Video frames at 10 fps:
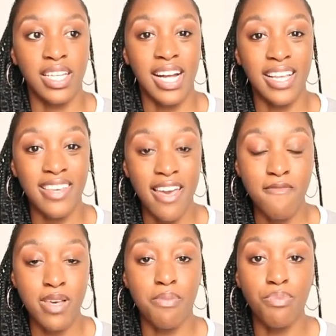kind of gave
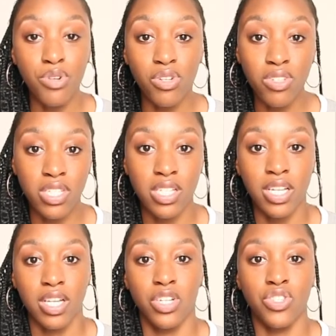me a boost
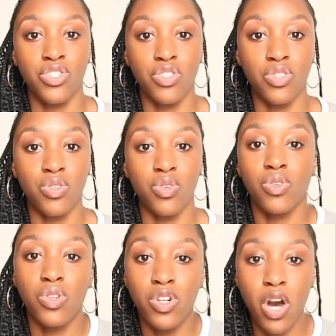
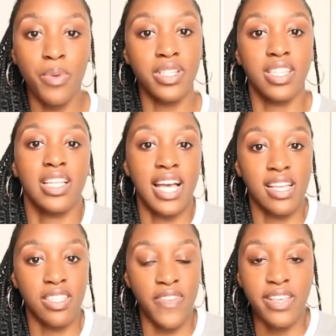to go into the
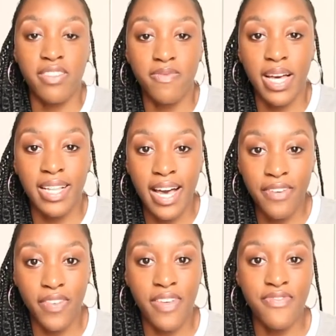next phase of my
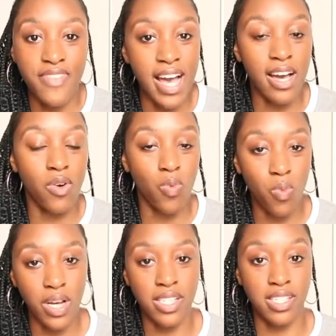life. And that
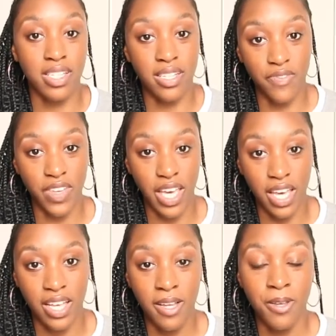was
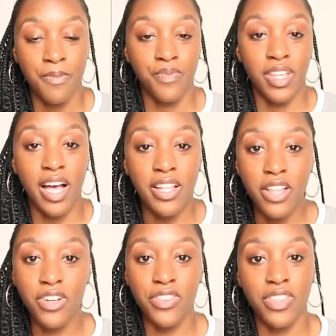significant.
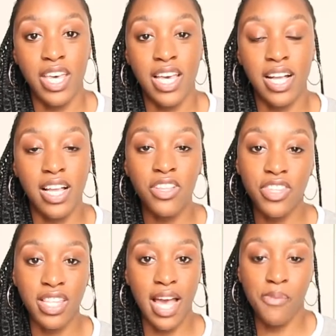Another thing
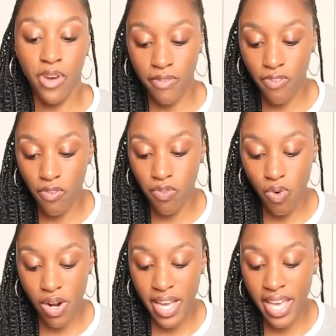that I'm grateful
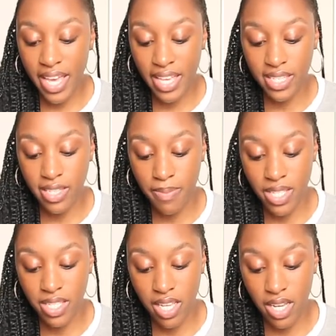for is, let me
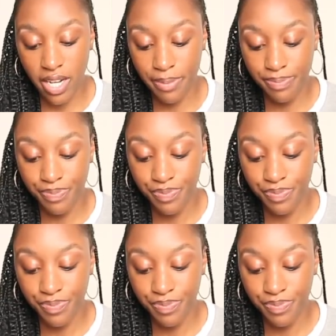see here,